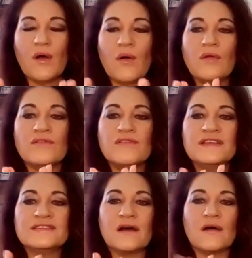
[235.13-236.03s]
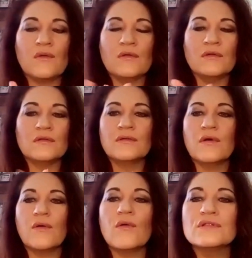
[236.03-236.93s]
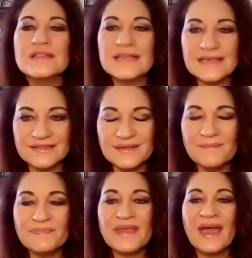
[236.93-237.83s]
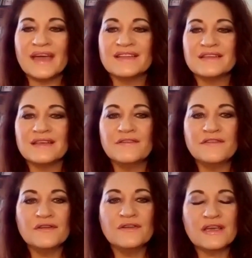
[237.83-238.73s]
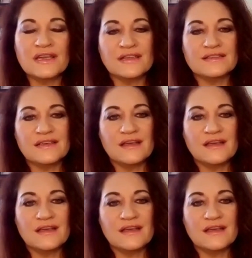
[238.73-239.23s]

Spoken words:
all of these are all linked. And if you look at it,